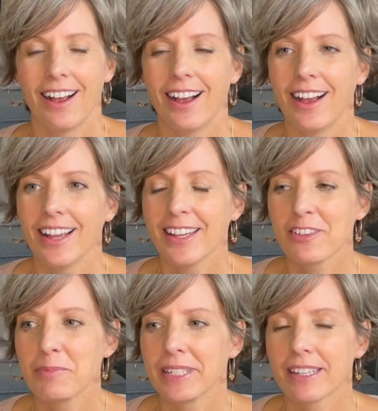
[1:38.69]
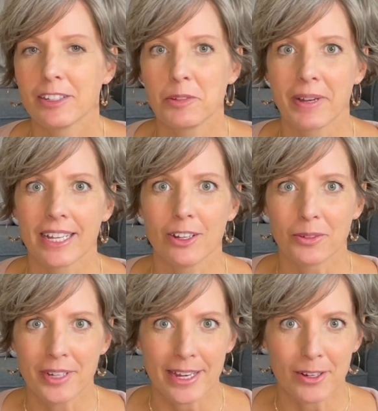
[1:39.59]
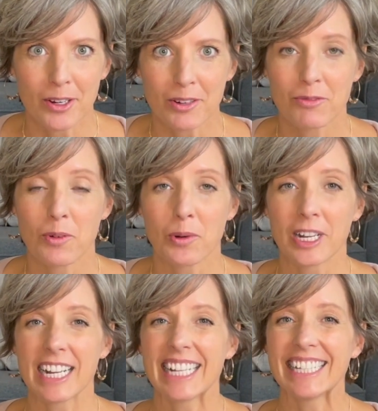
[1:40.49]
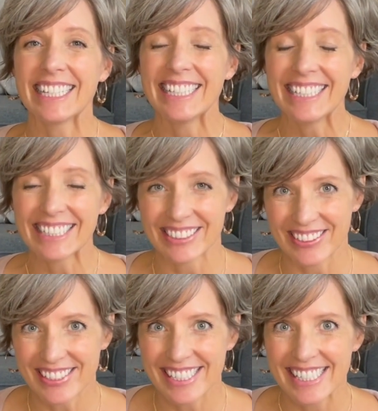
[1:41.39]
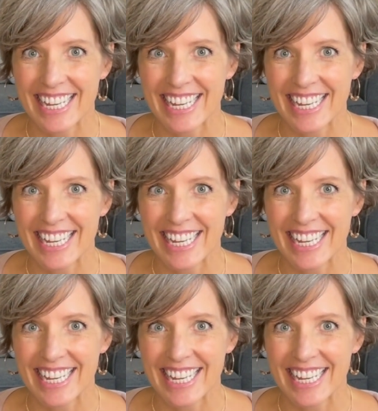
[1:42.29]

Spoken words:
I have been cutting my own hair for years,